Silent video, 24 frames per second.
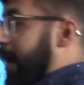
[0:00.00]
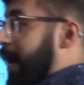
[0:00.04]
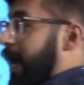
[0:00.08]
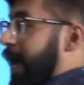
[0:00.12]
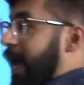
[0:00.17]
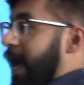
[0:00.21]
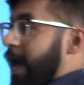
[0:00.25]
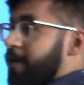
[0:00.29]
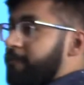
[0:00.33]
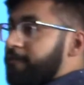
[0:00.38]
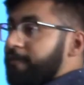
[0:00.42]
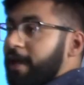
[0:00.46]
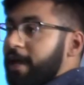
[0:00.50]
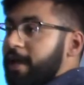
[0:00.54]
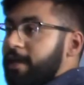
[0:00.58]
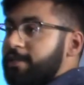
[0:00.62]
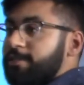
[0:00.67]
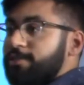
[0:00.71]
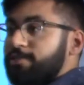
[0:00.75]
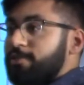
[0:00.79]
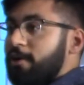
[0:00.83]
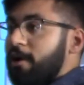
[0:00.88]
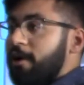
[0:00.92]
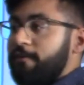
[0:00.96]
have a
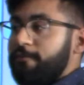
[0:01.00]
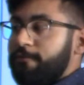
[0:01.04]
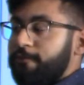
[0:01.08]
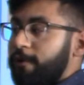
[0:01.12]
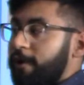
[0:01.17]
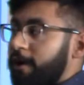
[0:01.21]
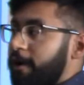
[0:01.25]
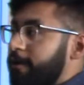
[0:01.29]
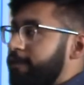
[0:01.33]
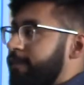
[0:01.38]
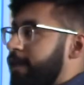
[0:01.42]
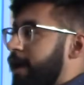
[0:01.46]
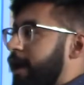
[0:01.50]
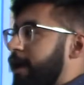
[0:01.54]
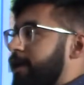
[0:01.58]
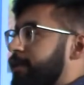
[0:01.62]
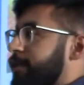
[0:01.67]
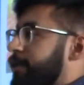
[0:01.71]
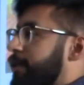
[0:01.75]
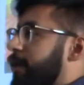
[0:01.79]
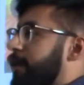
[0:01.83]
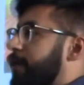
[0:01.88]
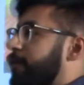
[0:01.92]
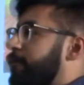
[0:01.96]
software that,
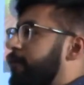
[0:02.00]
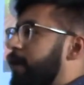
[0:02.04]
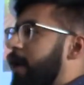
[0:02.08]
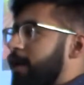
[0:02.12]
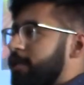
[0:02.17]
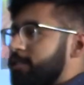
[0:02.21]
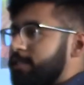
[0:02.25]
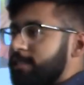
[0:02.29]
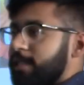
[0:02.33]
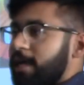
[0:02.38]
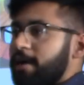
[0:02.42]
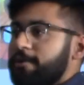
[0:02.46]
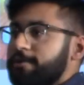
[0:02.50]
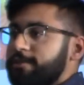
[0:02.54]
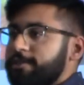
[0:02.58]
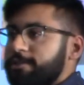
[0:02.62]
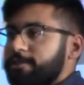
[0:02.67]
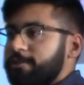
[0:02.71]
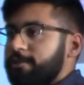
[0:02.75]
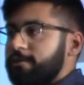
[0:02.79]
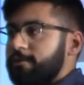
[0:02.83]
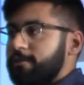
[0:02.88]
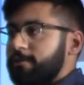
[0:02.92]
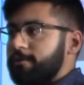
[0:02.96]
I sell
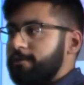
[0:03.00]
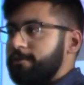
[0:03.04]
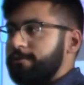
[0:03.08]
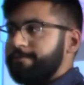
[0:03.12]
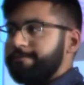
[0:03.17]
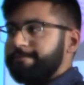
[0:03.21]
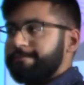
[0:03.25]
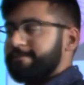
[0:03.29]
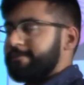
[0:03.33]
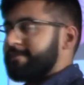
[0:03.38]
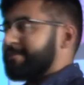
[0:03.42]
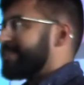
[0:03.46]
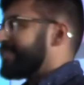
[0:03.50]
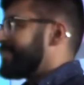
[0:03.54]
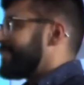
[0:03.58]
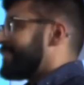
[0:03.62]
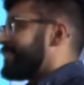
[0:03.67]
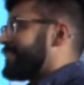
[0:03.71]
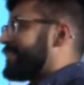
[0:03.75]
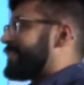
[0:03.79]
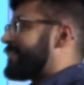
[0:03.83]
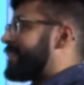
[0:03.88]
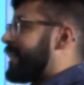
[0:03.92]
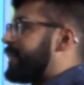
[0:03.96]
to,
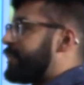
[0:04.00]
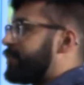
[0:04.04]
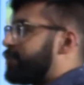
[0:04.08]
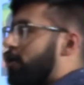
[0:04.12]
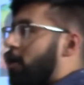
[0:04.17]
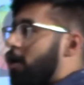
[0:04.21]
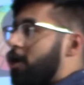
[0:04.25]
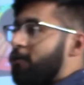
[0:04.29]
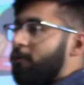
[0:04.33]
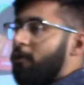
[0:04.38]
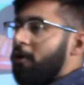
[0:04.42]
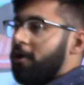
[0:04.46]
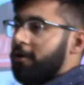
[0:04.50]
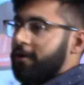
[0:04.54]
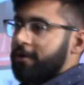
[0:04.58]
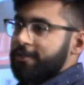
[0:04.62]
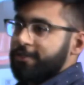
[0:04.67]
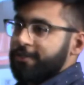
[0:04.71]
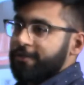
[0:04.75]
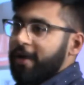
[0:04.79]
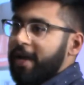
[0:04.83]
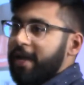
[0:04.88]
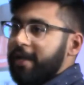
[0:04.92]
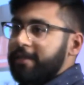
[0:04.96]
say, dog
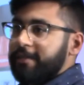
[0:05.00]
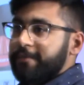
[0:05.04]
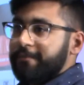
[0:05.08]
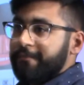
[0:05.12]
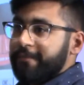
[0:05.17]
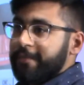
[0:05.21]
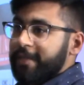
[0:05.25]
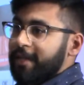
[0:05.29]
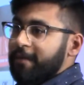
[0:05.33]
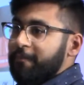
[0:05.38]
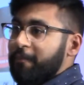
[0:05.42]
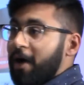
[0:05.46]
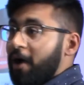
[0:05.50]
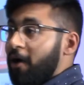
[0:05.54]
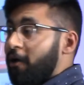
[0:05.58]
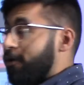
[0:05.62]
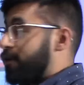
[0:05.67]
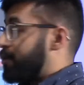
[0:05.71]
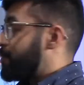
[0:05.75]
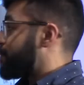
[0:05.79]
walkers, right? My audience